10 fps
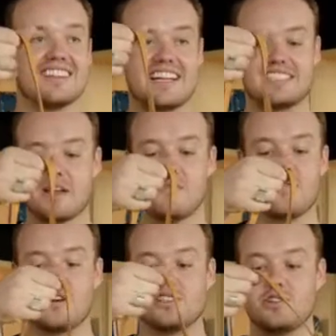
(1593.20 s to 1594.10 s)
Let's
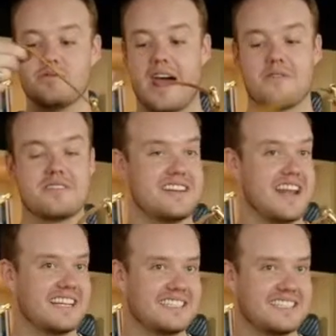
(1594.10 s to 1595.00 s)
move on to our
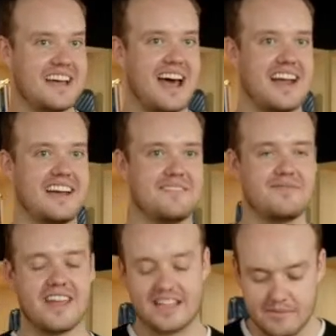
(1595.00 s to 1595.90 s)
next
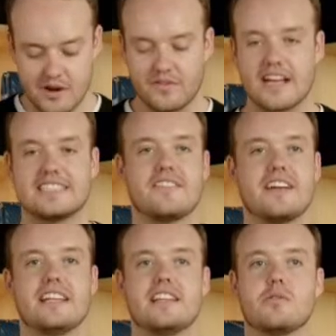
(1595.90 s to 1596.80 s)
item. And let me know if you guys
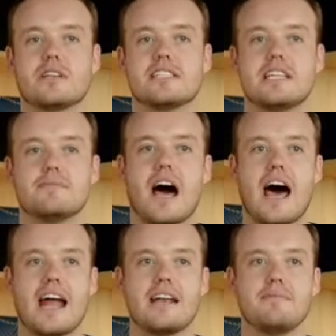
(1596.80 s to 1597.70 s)
have anything you wanna see
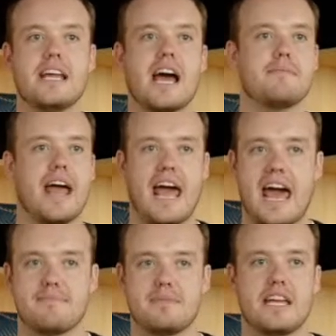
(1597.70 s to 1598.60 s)
behind me. I'm
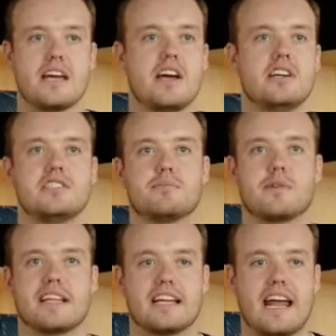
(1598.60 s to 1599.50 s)
happy to
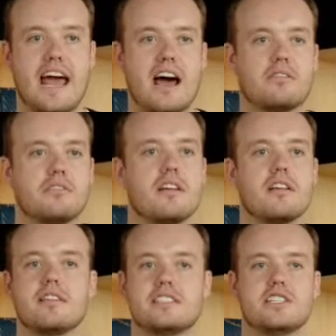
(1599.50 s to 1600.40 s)
bring it out.
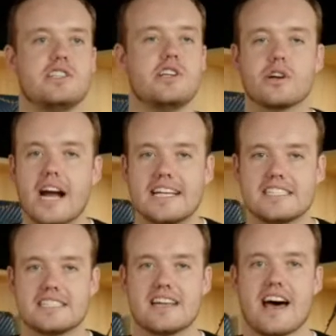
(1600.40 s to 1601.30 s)
This is your
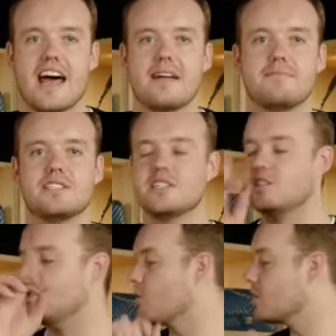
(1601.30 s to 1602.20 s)
guys' time. This
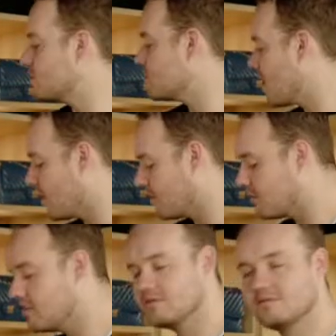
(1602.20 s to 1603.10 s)
is your show.